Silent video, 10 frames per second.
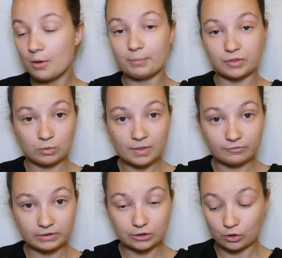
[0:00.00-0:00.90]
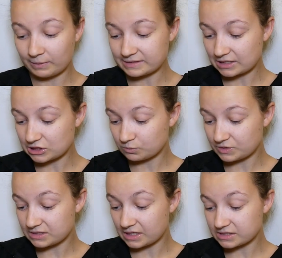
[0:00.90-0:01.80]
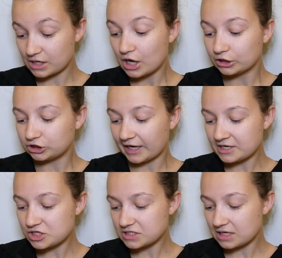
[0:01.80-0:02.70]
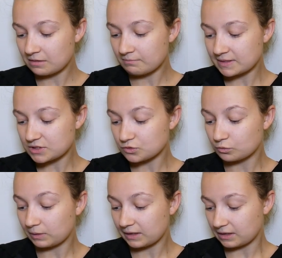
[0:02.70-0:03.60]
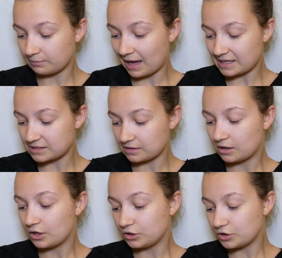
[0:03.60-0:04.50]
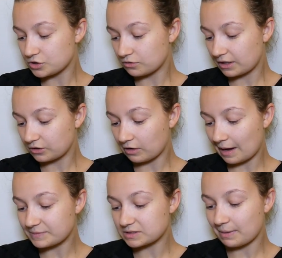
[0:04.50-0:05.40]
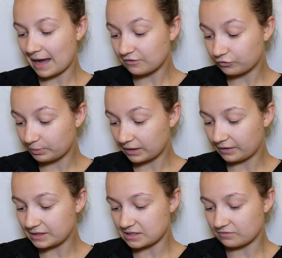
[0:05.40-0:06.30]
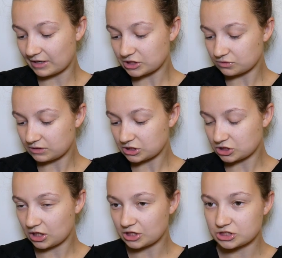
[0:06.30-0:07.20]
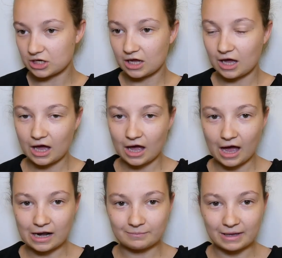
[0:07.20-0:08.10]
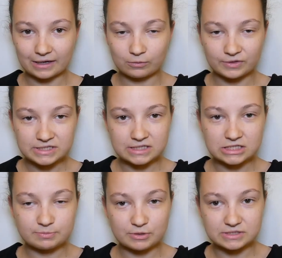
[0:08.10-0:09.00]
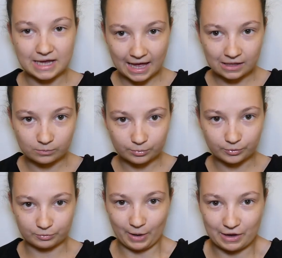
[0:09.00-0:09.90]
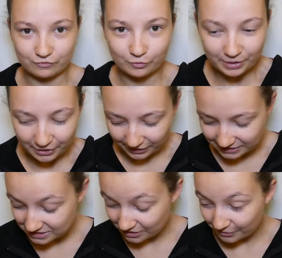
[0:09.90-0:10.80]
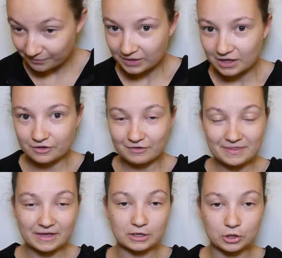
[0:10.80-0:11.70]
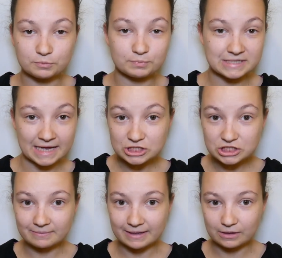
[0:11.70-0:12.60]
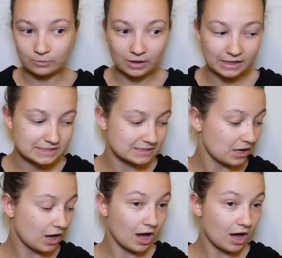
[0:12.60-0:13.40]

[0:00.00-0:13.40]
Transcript: But the one that really caught my attention was this. Changes in menstrual bleeding pattern, uterine cramps, painful periods, and vaginal discharge. And I'm like, well, this thing's supposed to help with painful periods, so the fact that it could potentially make it worse